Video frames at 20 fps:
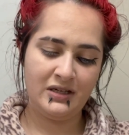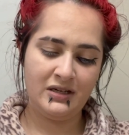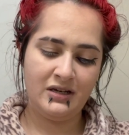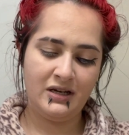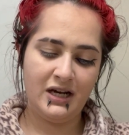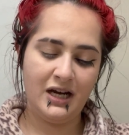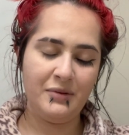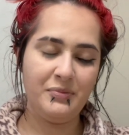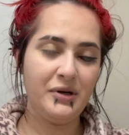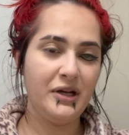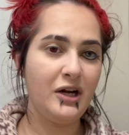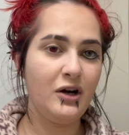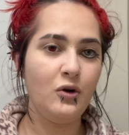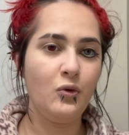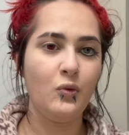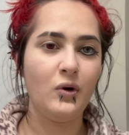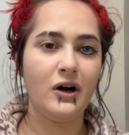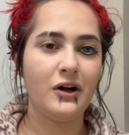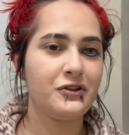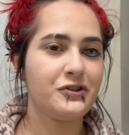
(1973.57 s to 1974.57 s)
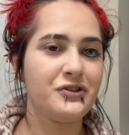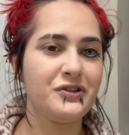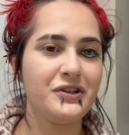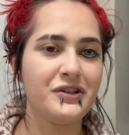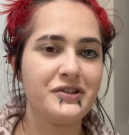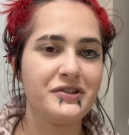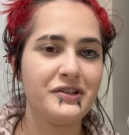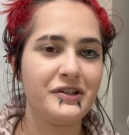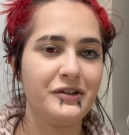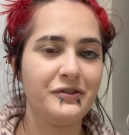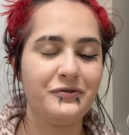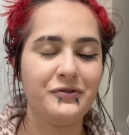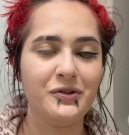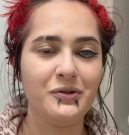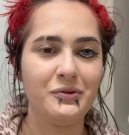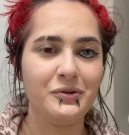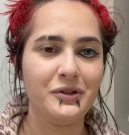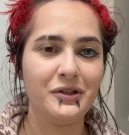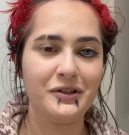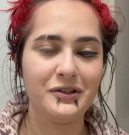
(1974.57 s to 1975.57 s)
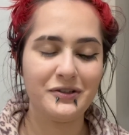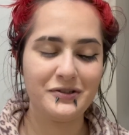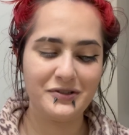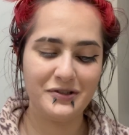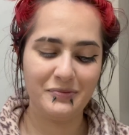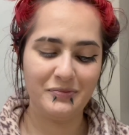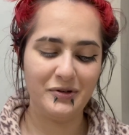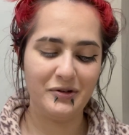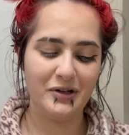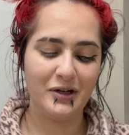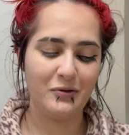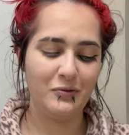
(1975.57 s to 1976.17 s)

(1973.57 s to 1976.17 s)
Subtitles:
I bet I'll watch this in a few years and be like,